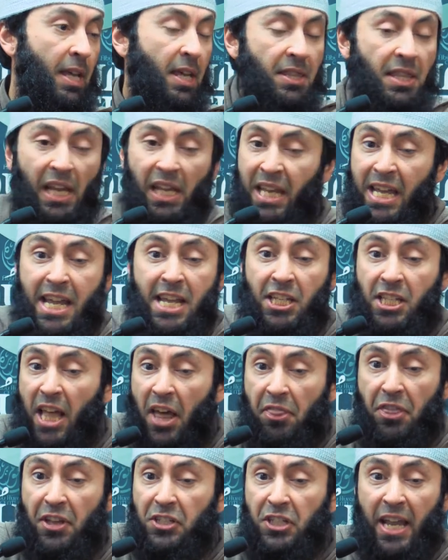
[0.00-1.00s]
The least
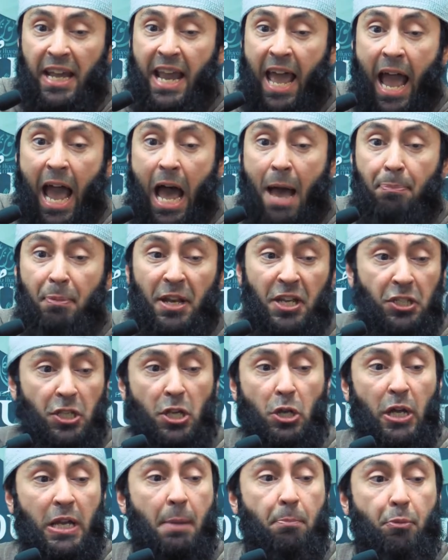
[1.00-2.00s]
that is going to happen is
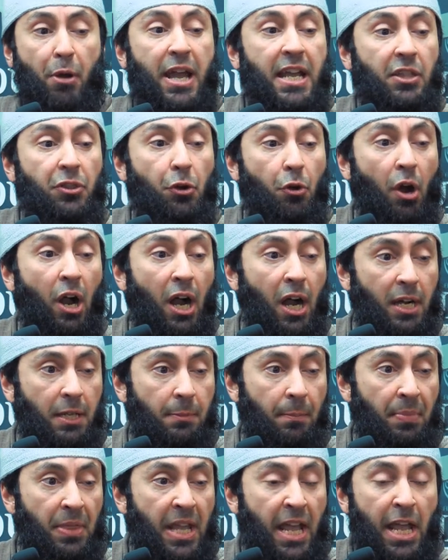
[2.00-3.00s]
you're going to break their heart.
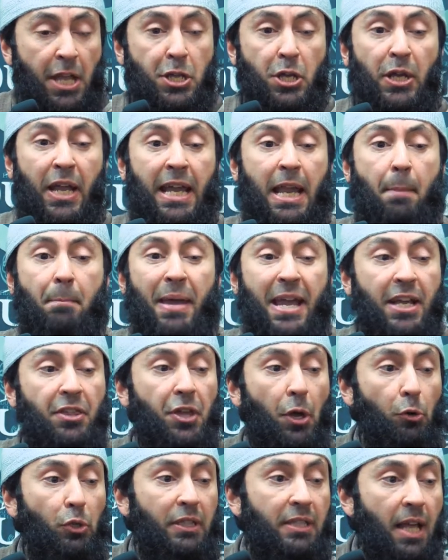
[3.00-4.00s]
You're going to make
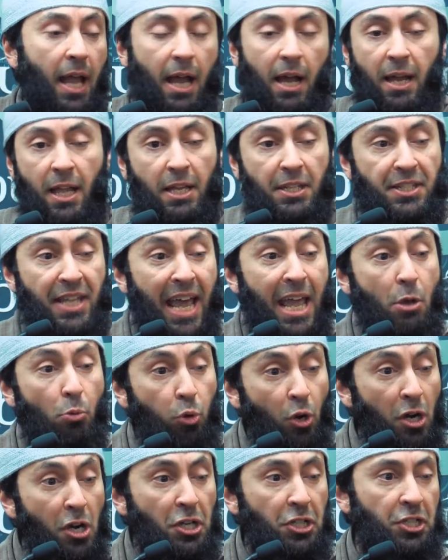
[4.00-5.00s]
their uh, day
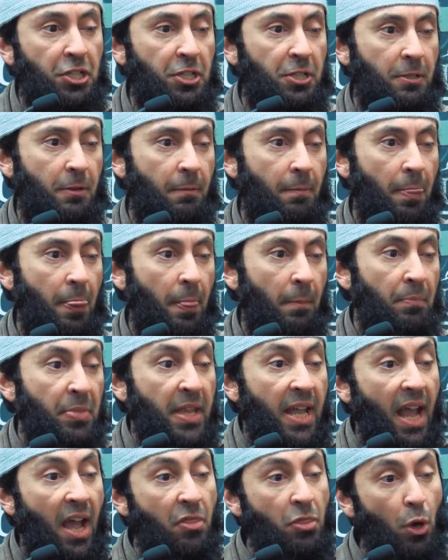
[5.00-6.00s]
worse.
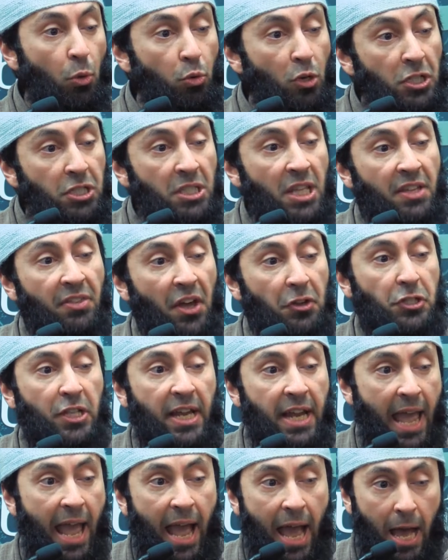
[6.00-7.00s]
And the worst thing that's
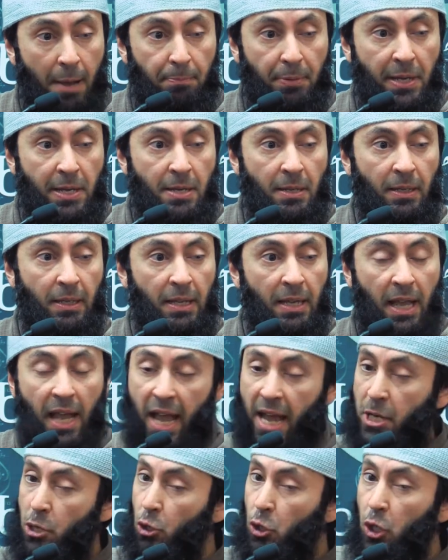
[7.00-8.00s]
going to happen,
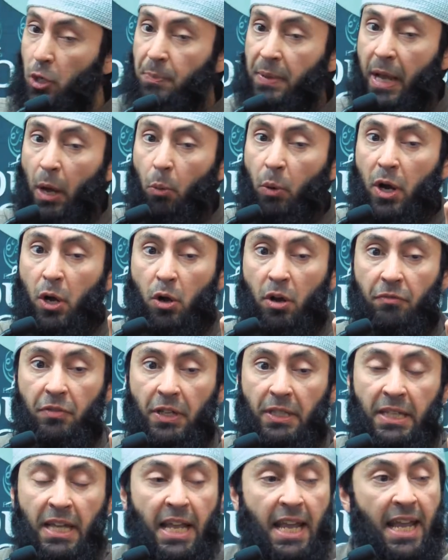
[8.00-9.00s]
and you should be aware of
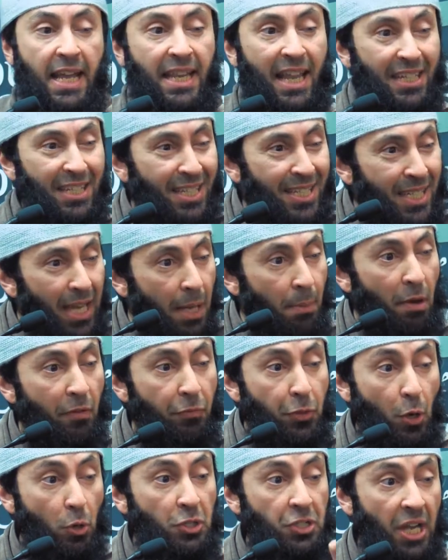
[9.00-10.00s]
it, that some
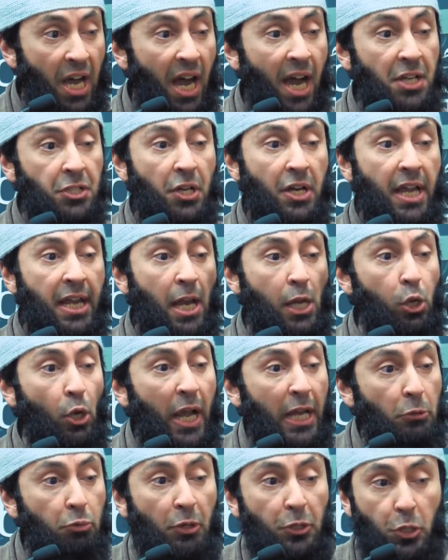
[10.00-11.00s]
of those eyes are going to
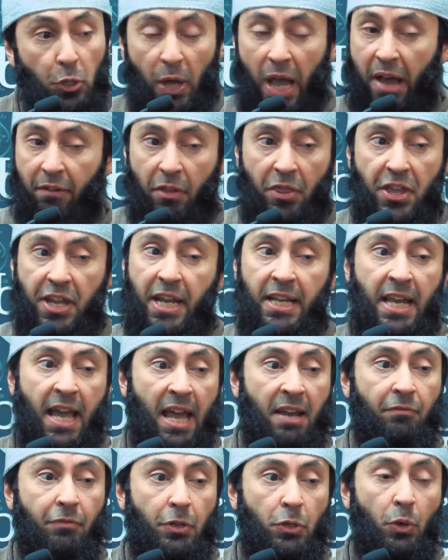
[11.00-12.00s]
look at what you have and they're going
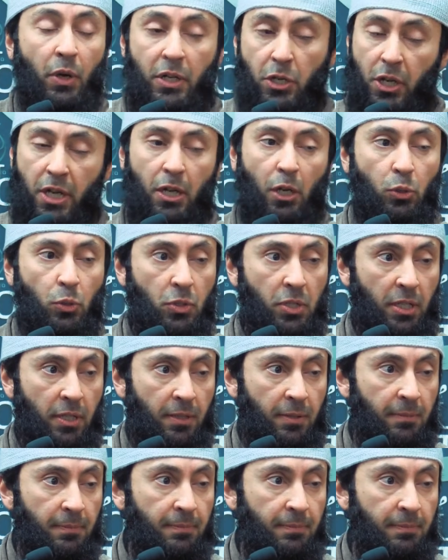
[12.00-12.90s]
to envy you and you're going to lose it.